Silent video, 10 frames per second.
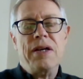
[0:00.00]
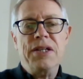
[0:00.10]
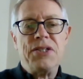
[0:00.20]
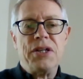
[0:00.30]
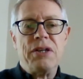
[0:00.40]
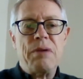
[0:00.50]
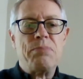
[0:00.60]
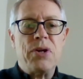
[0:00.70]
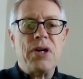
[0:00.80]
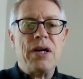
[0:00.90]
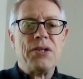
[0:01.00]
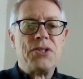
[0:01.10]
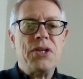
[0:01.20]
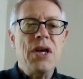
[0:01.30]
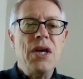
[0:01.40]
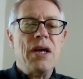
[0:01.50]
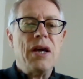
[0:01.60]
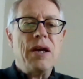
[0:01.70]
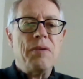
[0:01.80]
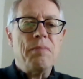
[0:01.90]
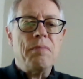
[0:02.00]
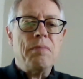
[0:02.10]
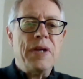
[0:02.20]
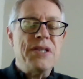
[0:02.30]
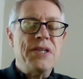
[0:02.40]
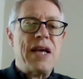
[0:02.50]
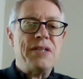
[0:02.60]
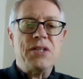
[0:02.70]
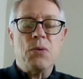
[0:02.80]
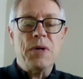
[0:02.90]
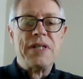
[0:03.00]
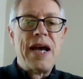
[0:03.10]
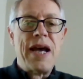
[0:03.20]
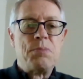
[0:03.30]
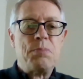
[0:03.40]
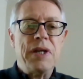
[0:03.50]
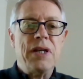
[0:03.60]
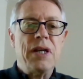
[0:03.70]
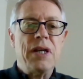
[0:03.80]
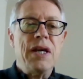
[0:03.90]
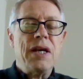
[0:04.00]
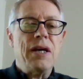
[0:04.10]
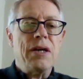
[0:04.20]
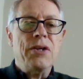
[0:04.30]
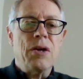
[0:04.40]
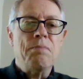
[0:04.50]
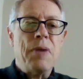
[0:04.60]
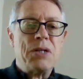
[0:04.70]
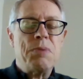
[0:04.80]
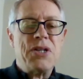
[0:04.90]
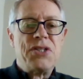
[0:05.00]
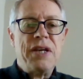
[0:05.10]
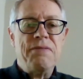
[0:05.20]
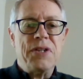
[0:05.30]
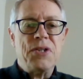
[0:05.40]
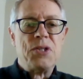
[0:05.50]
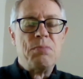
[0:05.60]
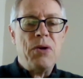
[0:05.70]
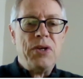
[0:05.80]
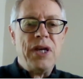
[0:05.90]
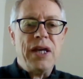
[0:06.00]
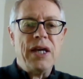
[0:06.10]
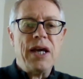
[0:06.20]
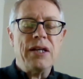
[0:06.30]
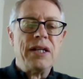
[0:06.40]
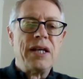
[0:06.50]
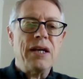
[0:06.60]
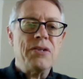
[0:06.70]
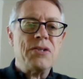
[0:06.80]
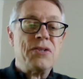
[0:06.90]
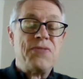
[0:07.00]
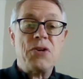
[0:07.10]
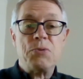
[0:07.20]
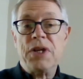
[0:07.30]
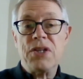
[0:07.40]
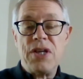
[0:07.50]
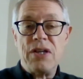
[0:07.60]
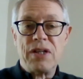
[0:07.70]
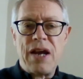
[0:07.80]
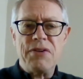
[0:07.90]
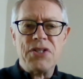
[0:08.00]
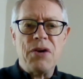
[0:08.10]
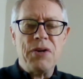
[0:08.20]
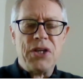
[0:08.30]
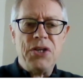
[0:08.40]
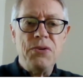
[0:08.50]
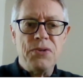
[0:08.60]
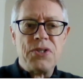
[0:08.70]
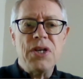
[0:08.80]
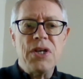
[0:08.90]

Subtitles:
e-cigarette products is, as it always has been, much safer than smoking, and as far as we can tell, carries no acute